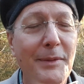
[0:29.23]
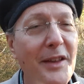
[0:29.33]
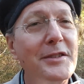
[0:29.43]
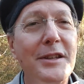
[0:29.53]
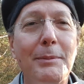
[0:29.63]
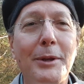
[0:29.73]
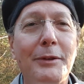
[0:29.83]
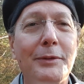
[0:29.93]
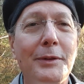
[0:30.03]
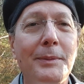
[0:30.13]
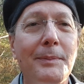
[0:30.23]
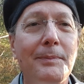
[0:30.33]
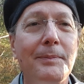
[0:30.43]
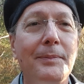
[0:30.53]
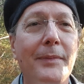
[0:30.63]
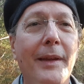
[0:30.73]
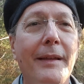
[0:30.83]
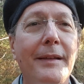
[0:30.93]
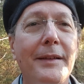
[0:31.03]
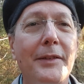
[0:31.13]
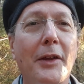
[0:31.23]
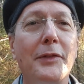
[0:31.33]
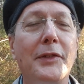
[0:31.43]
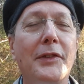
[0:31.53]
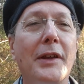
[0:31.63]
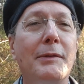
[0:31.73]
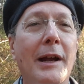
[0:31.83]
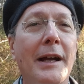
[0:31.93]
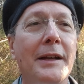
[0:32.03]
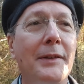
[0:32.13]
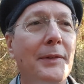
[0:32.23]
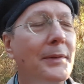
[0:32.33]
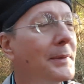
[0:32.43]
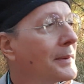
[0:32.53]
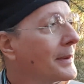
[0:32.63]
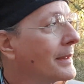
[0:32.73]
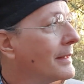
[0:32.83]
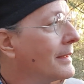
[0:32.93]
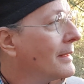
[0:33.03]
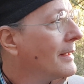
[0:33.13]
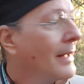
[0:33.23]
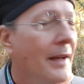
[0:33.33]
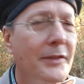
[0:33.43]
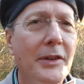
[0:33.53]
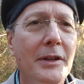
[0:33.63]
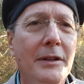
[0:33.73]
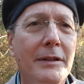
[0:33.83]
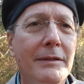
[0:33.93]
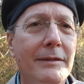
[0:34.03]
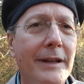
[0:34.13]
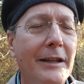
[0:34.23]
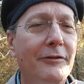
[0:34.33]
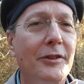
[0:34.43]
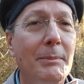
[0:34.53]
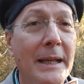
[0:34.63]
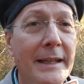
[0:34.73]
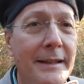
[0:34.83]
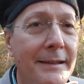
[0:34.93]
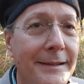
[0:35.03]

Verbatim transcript: They're still beautiful so's the sunrise. It was a little late for me.